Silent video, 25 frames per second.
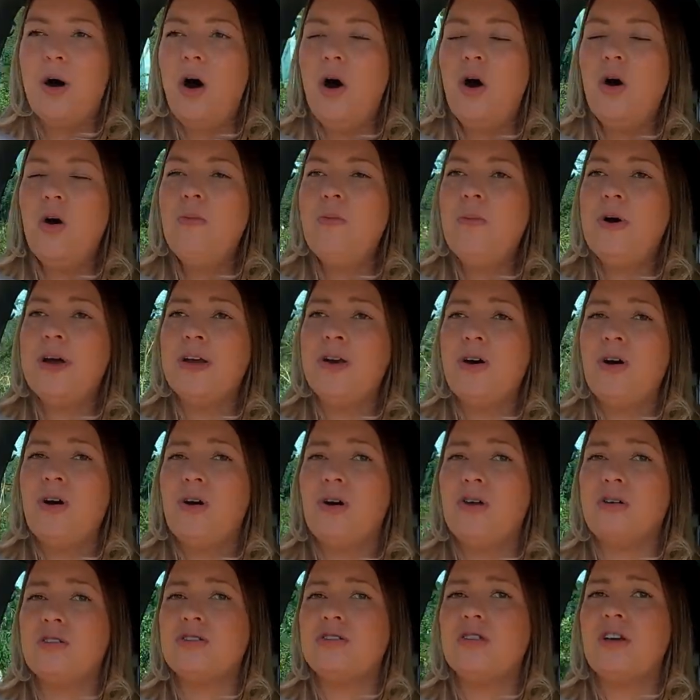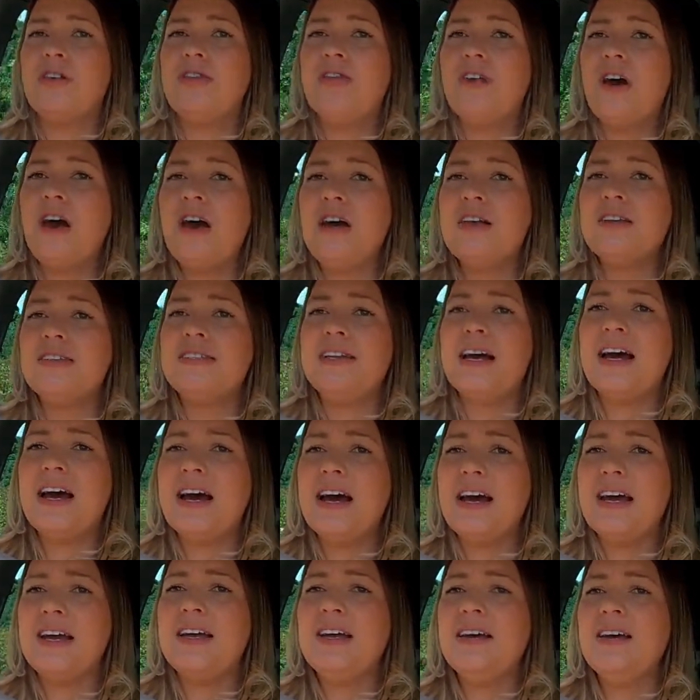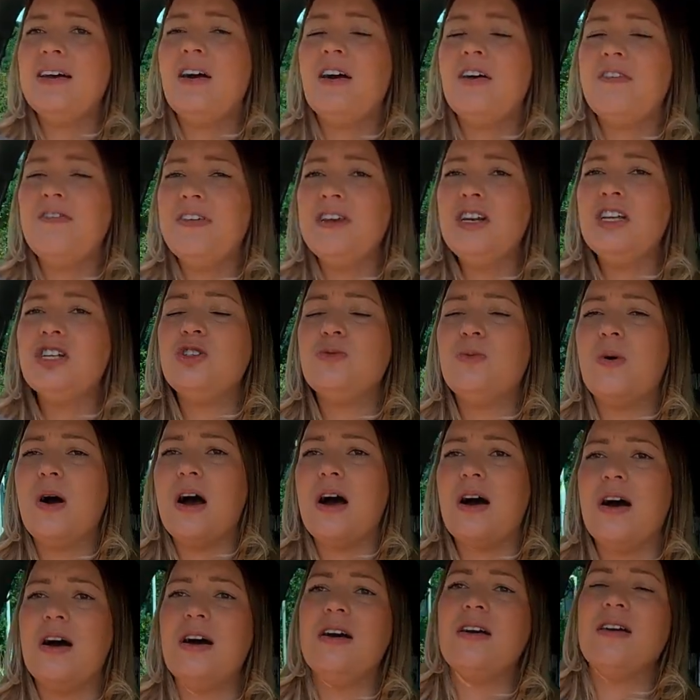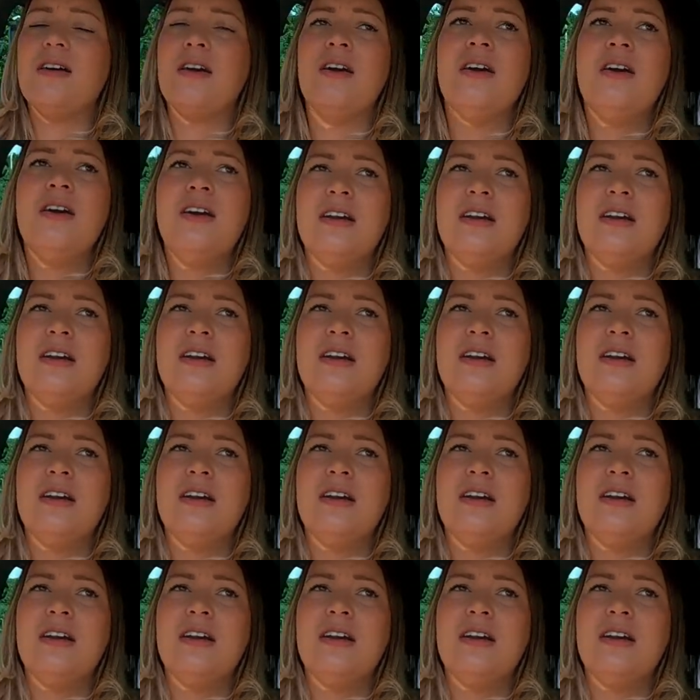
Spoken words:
Oh my god, so Thursday I finished work,